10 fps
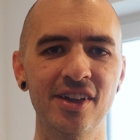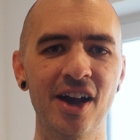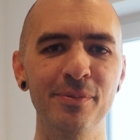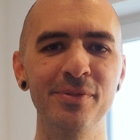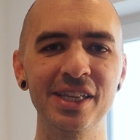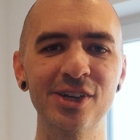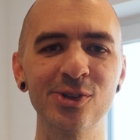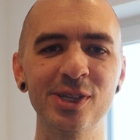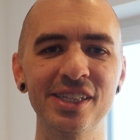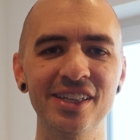I'm
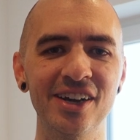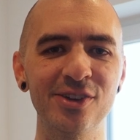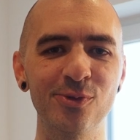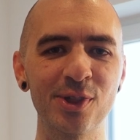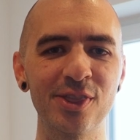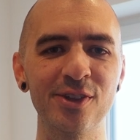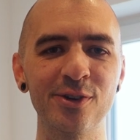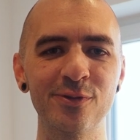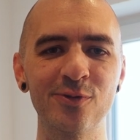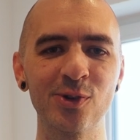nearly done with
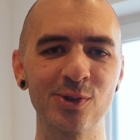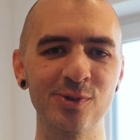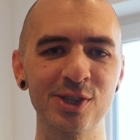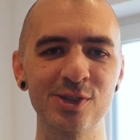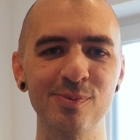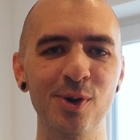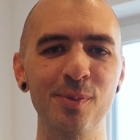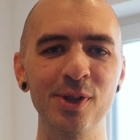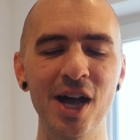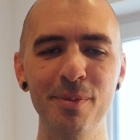the Furtherance
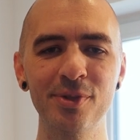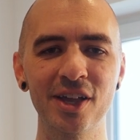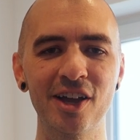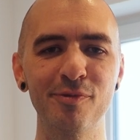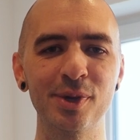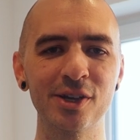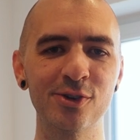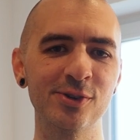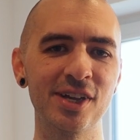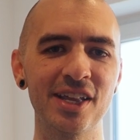mobile app that I've been
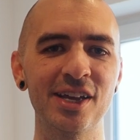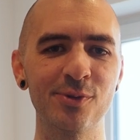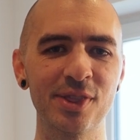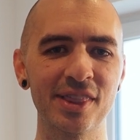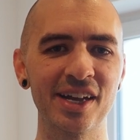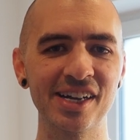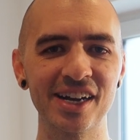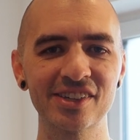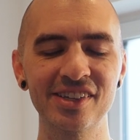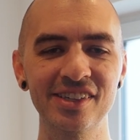creating with
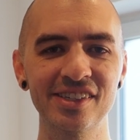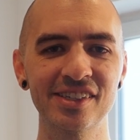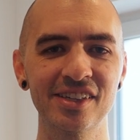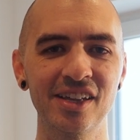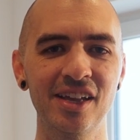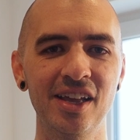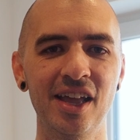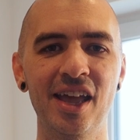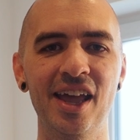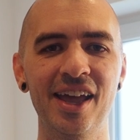Dioxus.
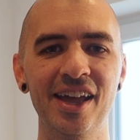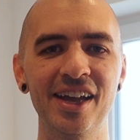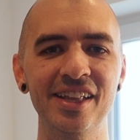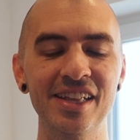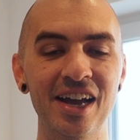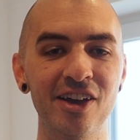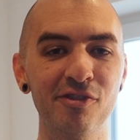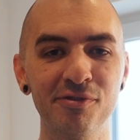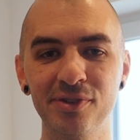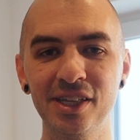And
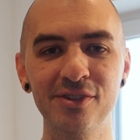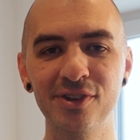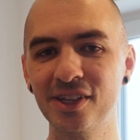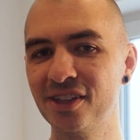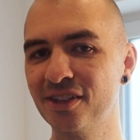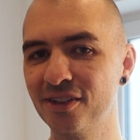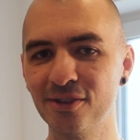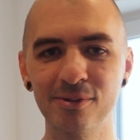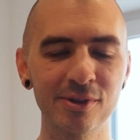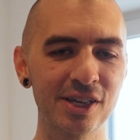I've even
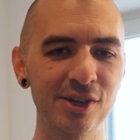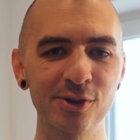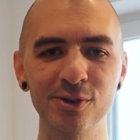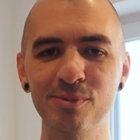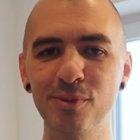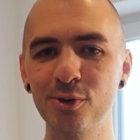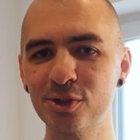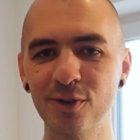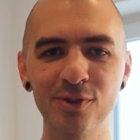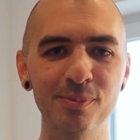killed
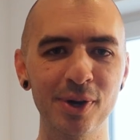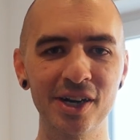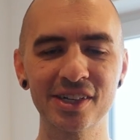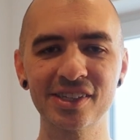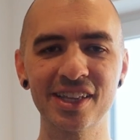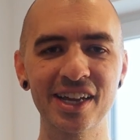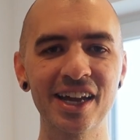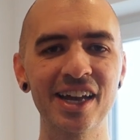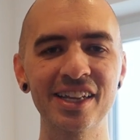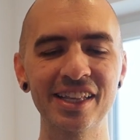most of the bugs that I
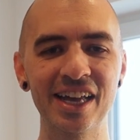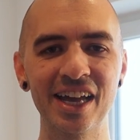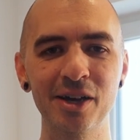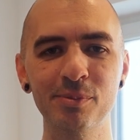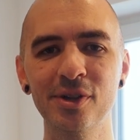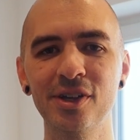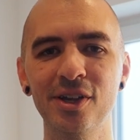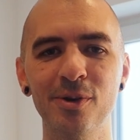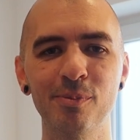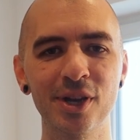had in the app,
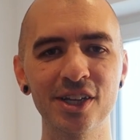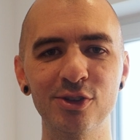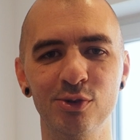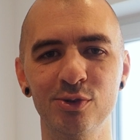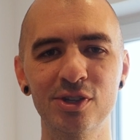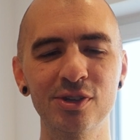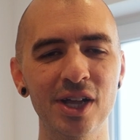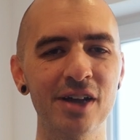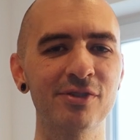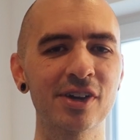but I do still
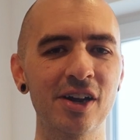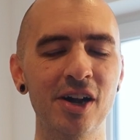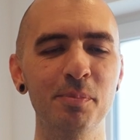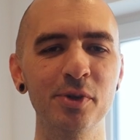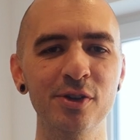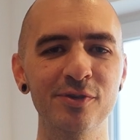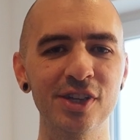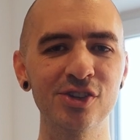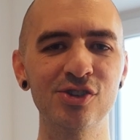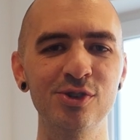have a couple of
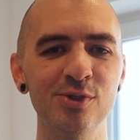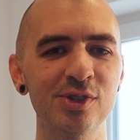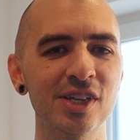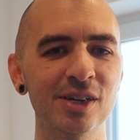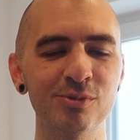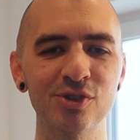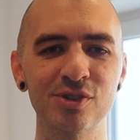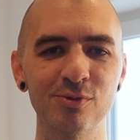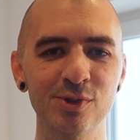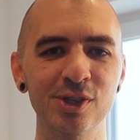issues that I'm
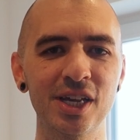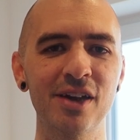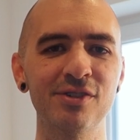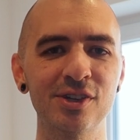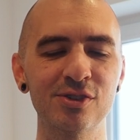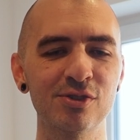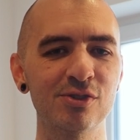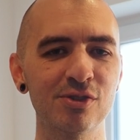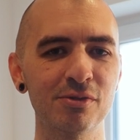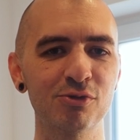just really having
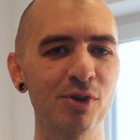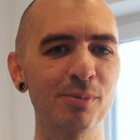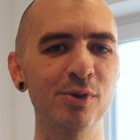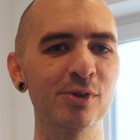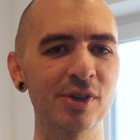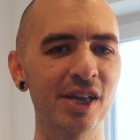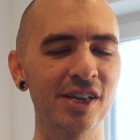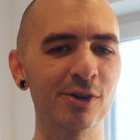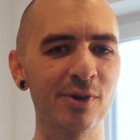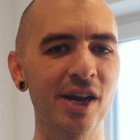trouble
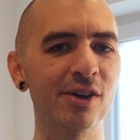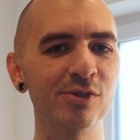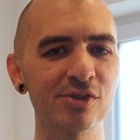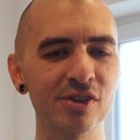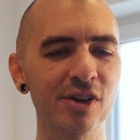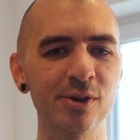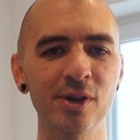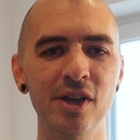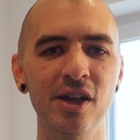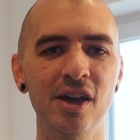getting around. So
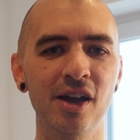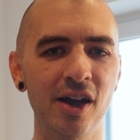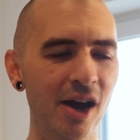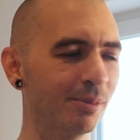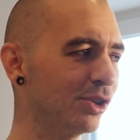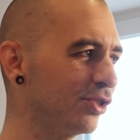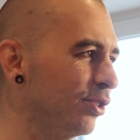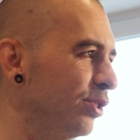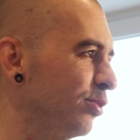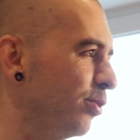I'm gonna show
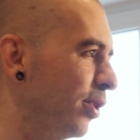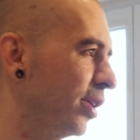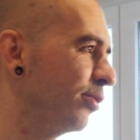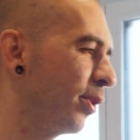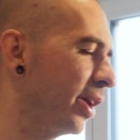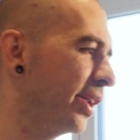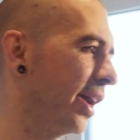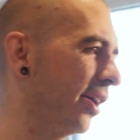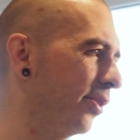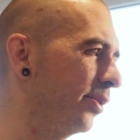you one right
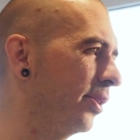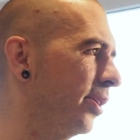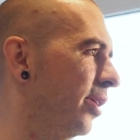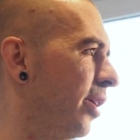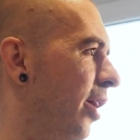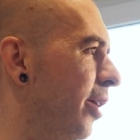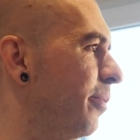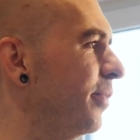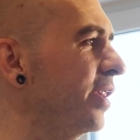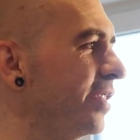now.
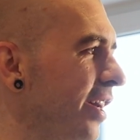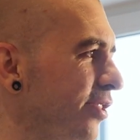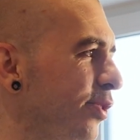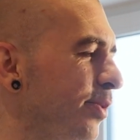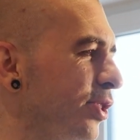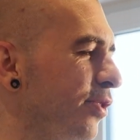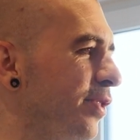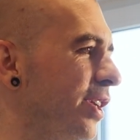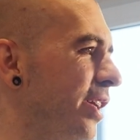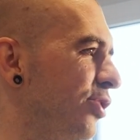Um, it's not so much of
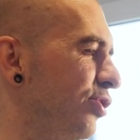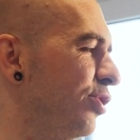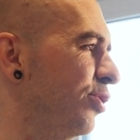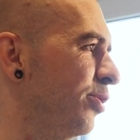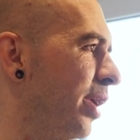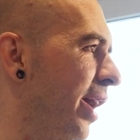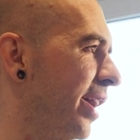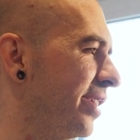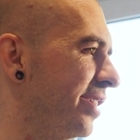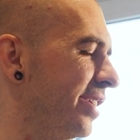an issue
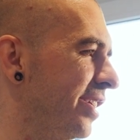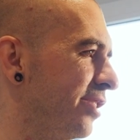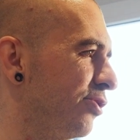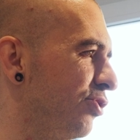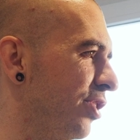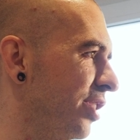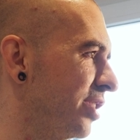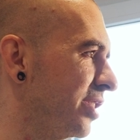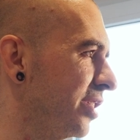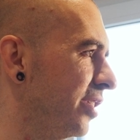as it is
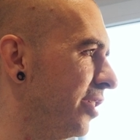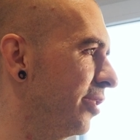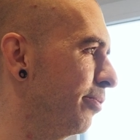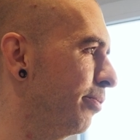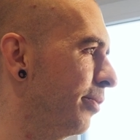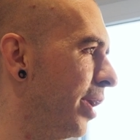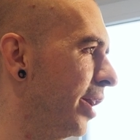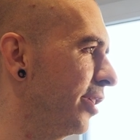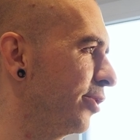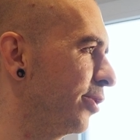just a
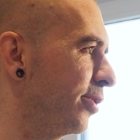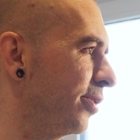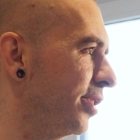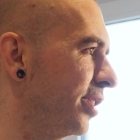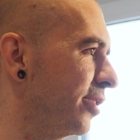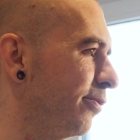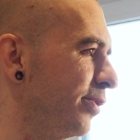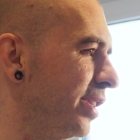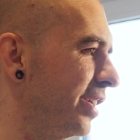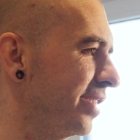minor
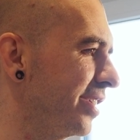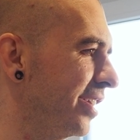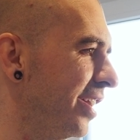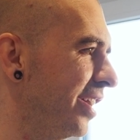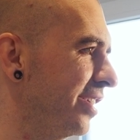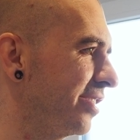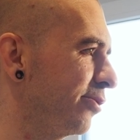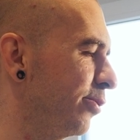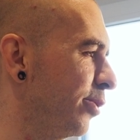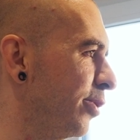inconvenience, I guess,
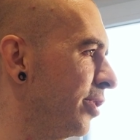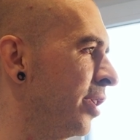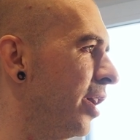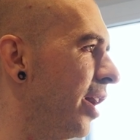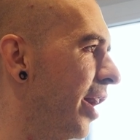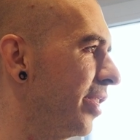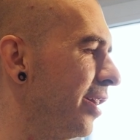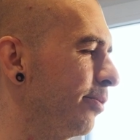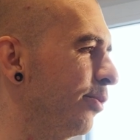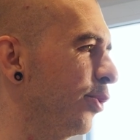or I
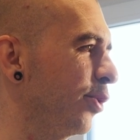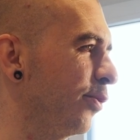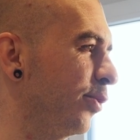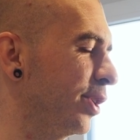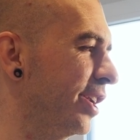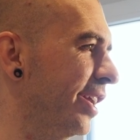think more of what it